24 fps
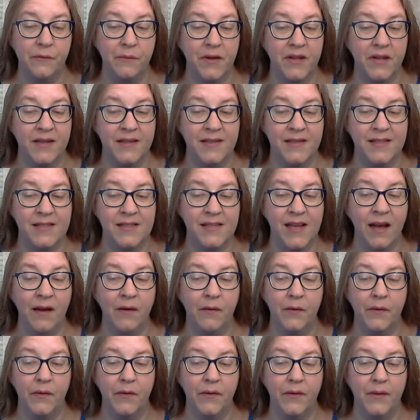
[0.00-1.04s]
minutes
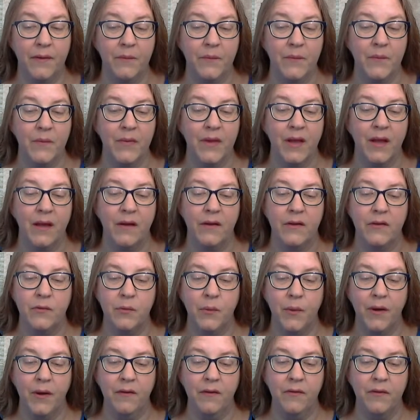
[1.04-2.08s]
south.
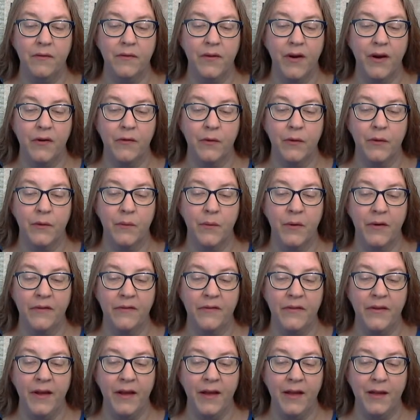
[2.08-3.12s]
Twelve of our crew were
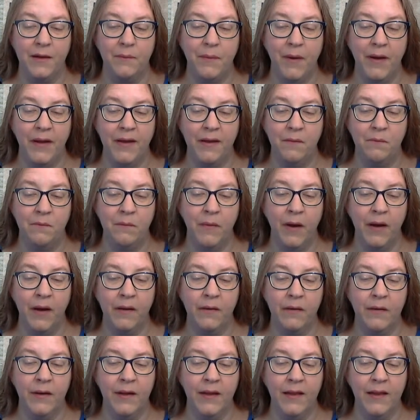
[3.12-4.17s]
dead by
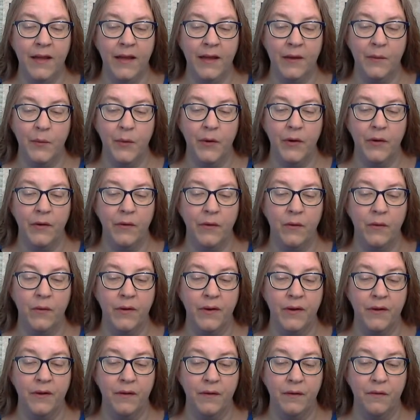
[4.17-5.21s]
immoderate labor or
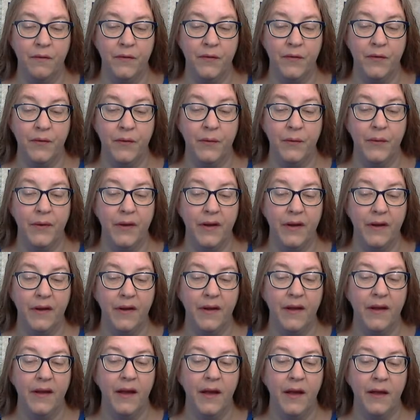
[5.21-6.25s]
ill food,
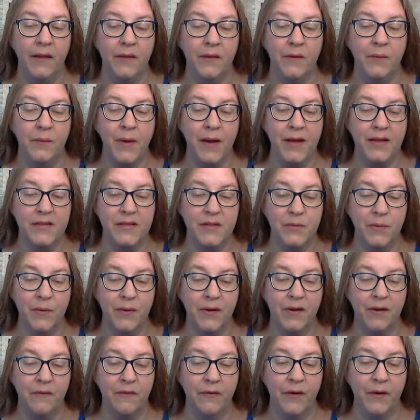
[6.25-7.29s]
and the rest were
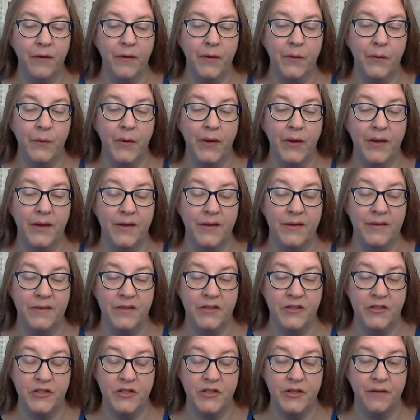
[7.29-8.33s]
in a very weak
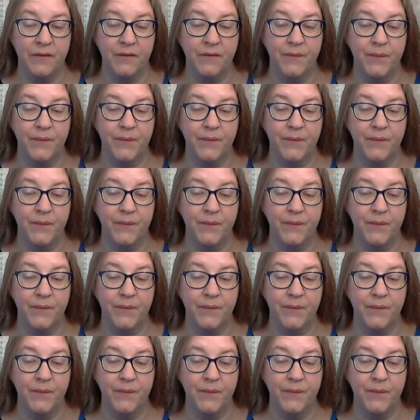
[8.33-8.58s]
condition.